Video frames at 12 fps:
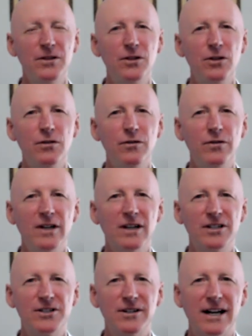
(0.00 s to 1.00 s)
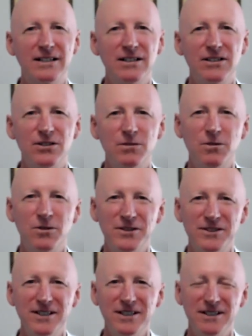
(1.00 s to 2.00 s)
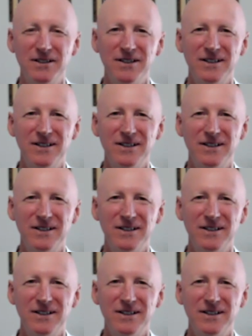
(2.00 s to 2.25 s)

Do you feel attracted towards it?